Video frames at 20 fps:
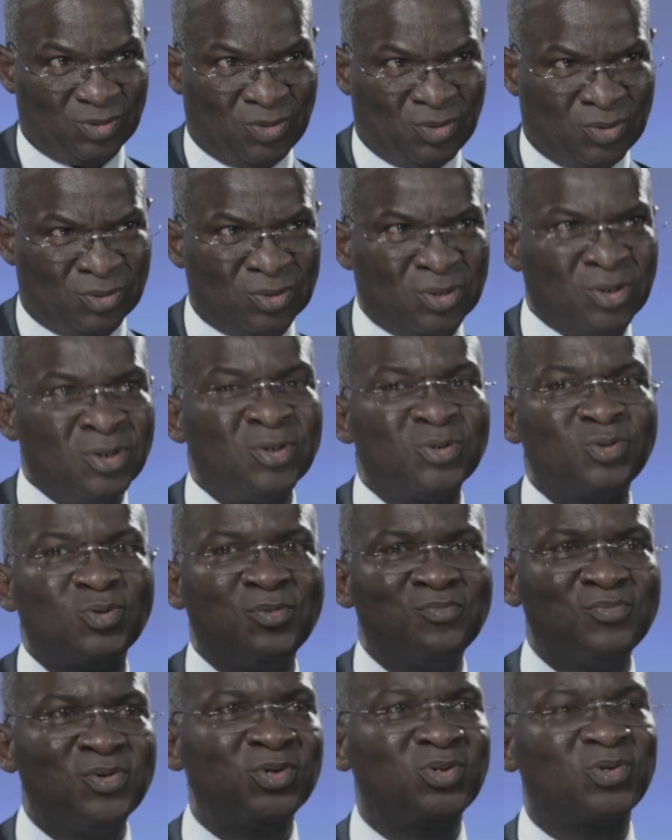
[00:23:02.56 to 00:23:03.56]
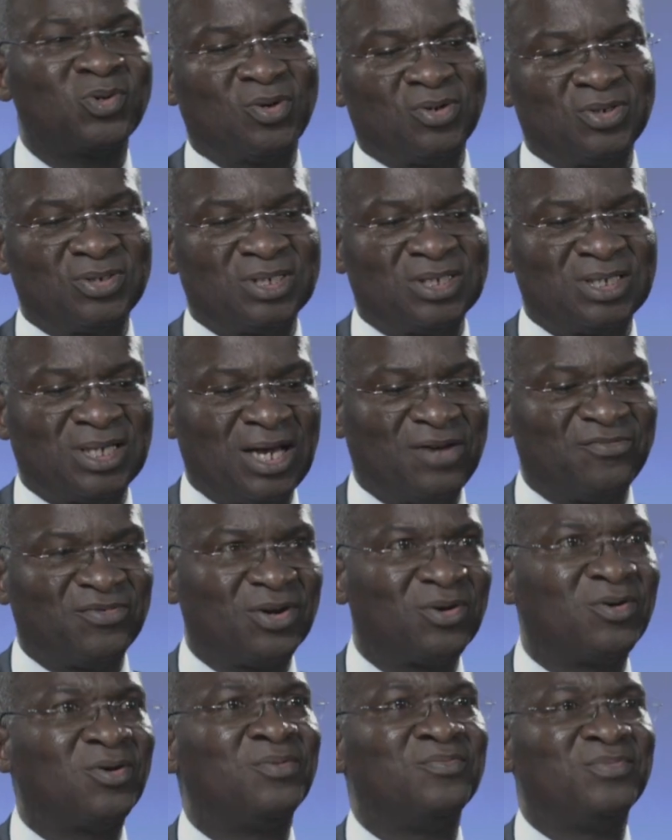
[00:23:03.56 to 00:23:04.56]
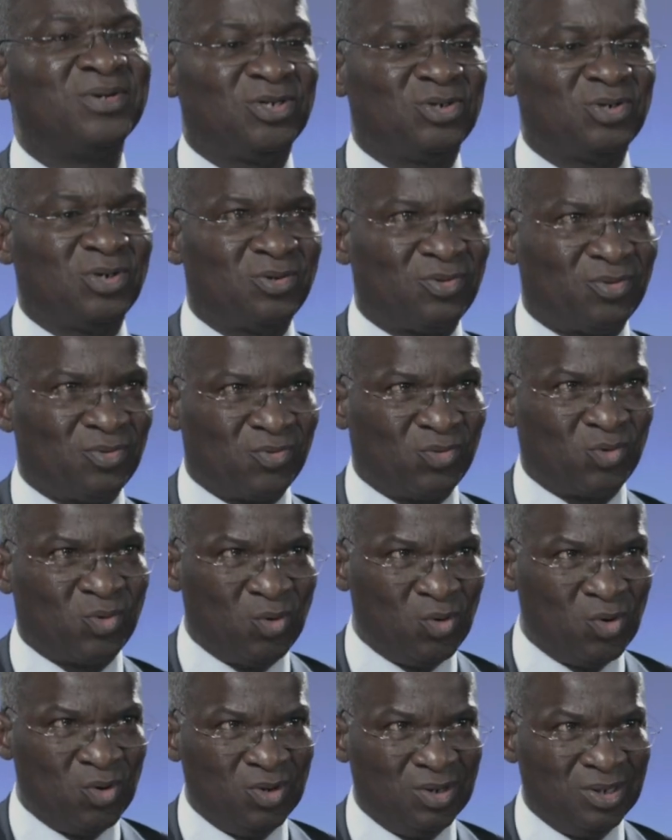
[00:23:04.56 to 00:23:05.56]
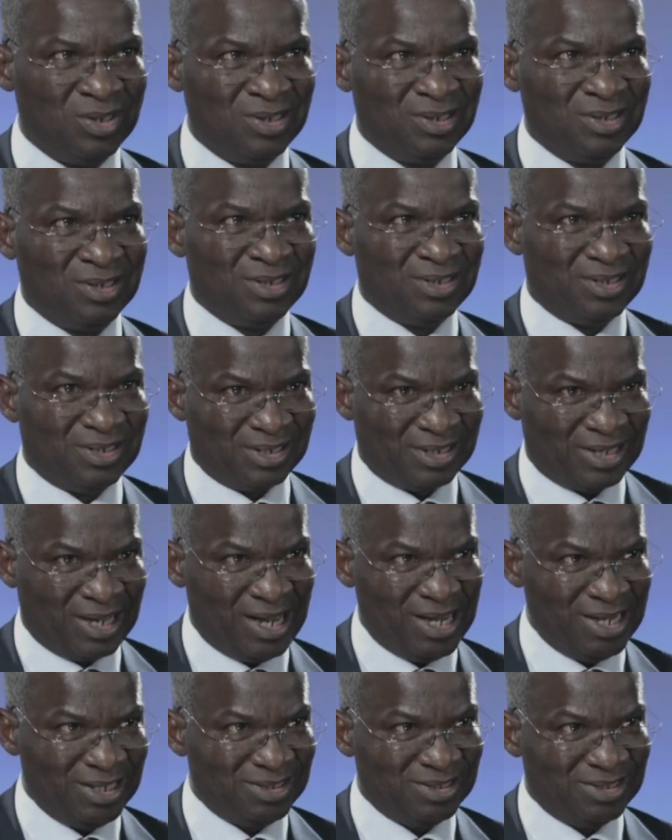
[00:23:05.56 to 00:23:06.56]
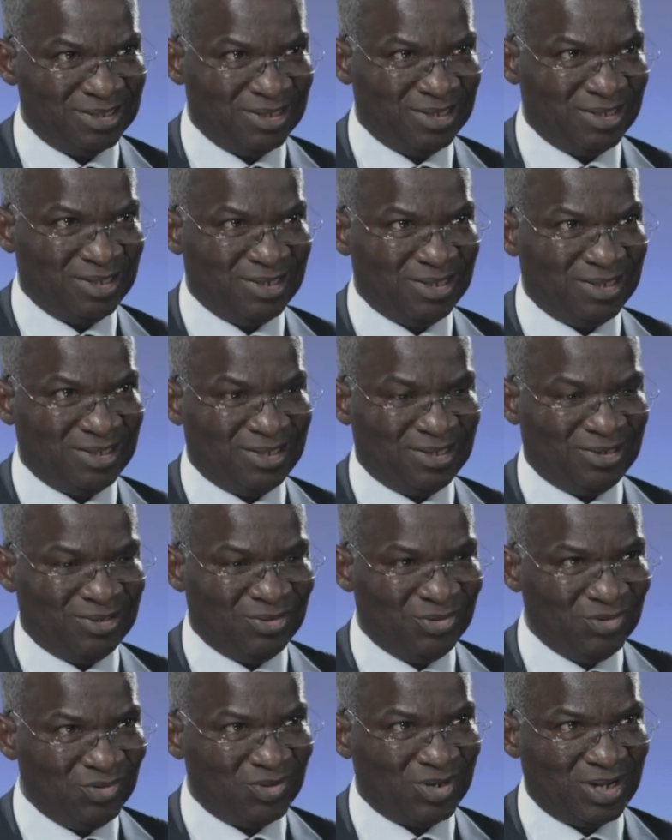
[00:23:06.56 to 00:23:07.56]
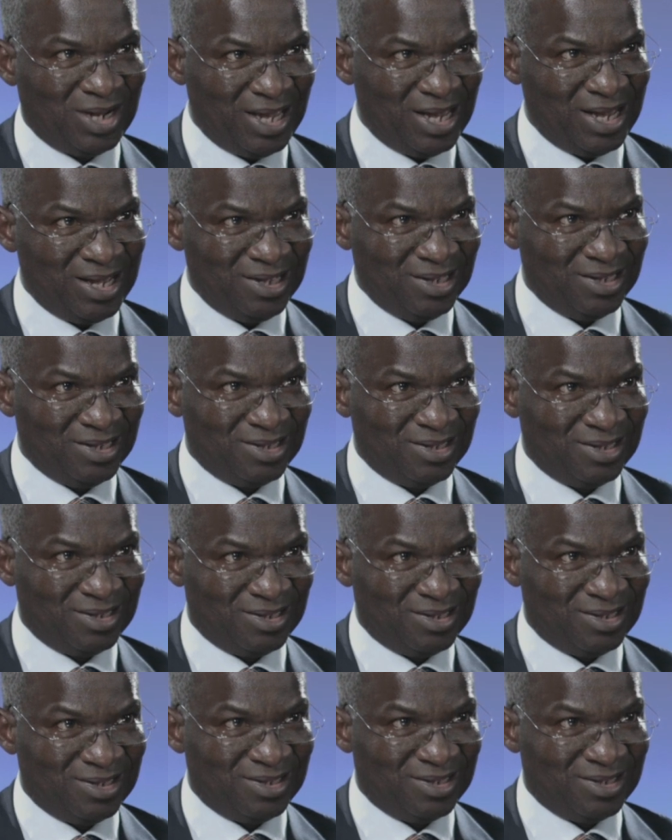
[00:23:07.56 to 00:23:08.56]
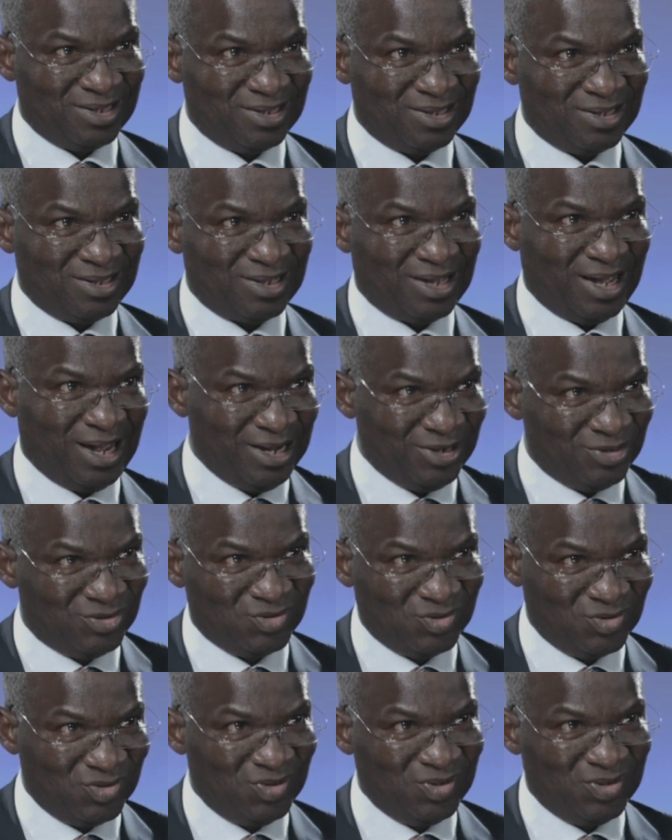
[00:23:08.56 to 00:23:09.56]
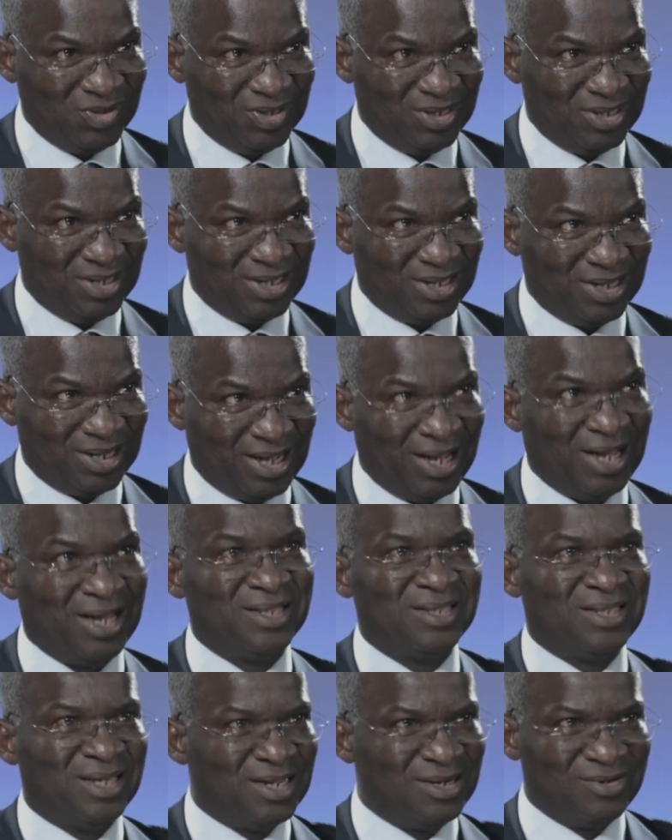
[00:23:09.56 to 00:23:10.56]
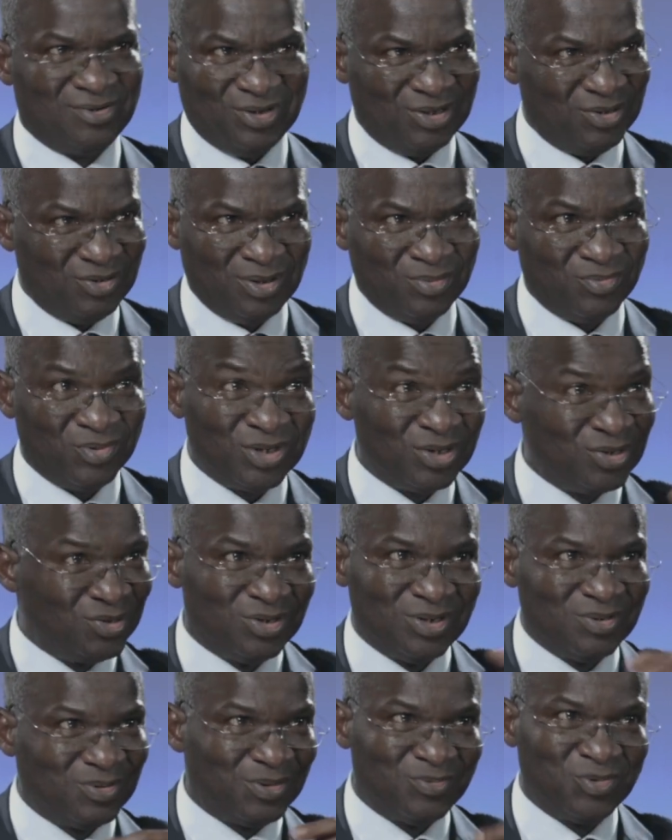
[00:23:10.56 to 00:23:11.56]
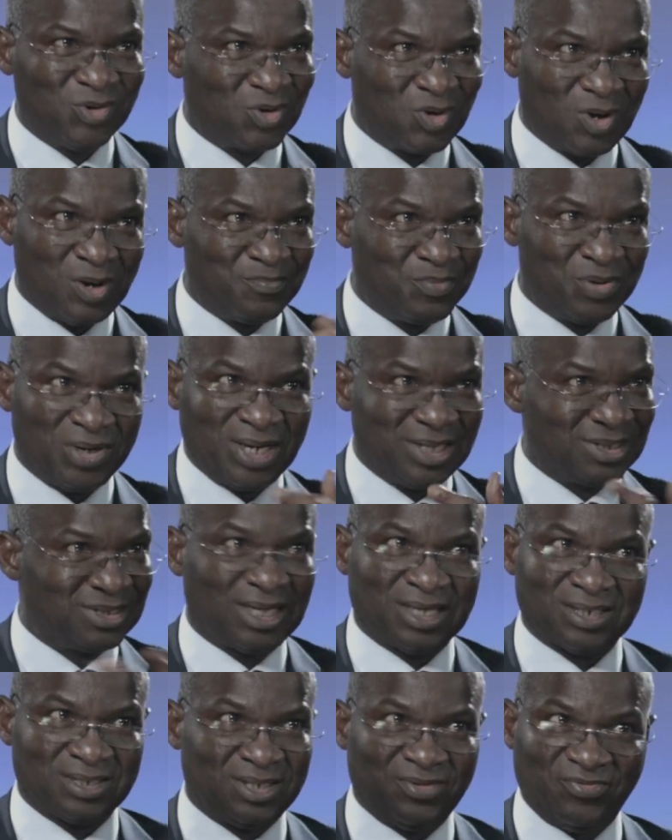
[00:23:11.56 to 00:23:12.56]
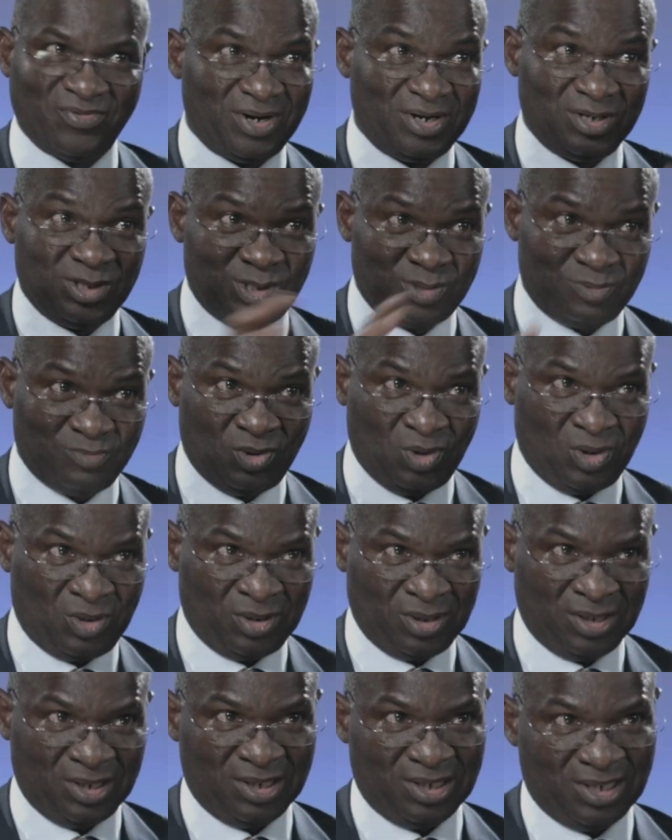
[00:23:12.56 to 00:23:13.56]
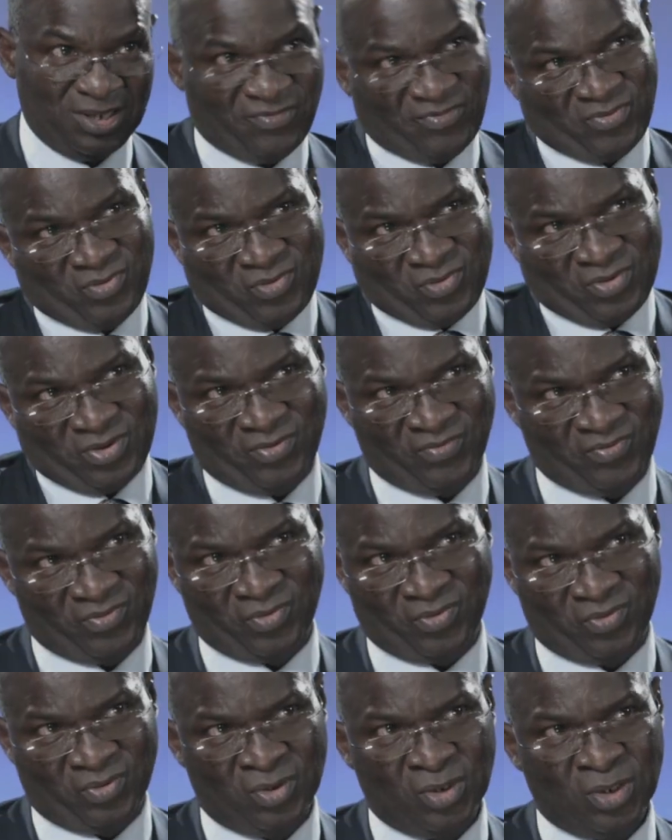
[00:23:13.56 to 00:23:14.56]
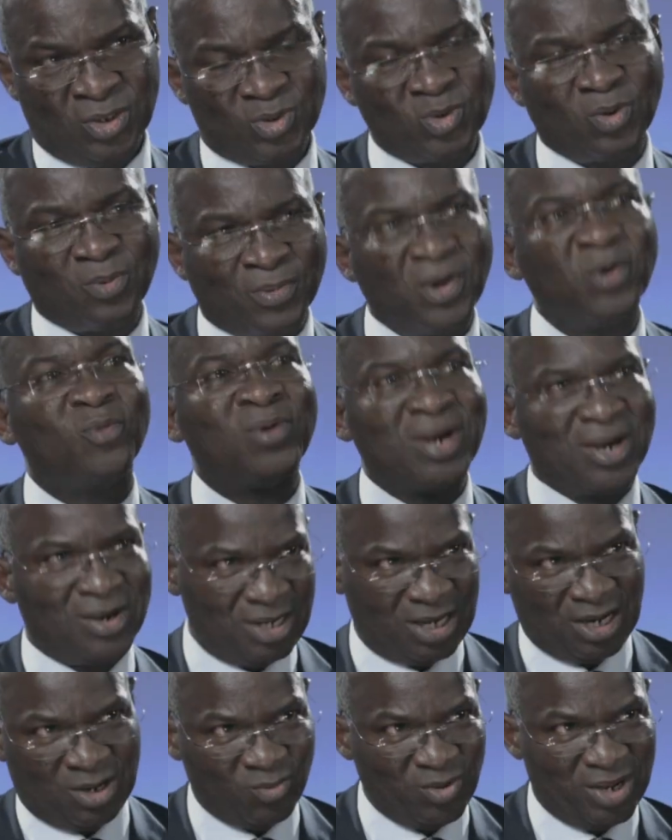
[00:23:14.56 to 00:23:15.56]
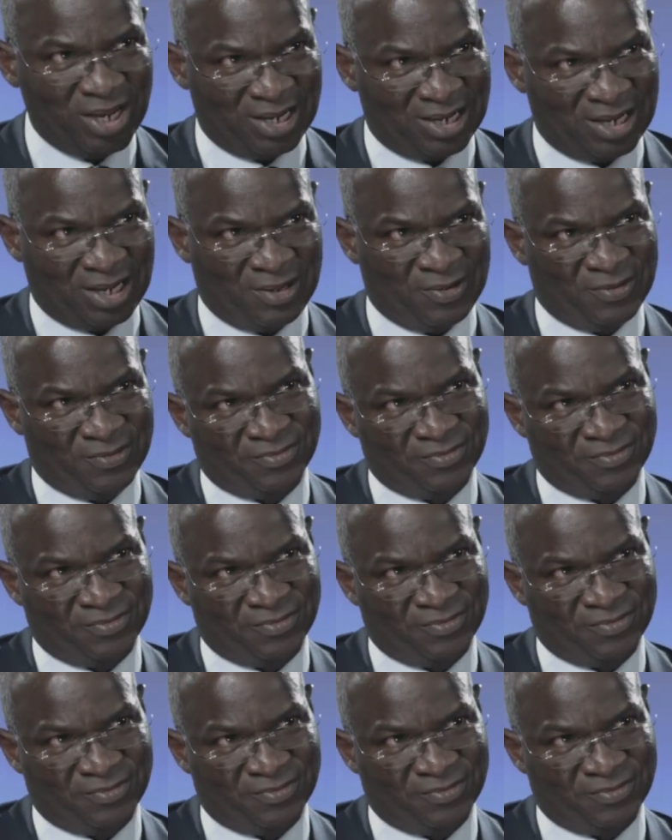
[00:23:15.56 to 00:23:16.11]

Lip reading: on. So most countries have a combination of coal, gas, nuclear, hydro, and then renewable. The renewable components are still very small. But we're on our way now.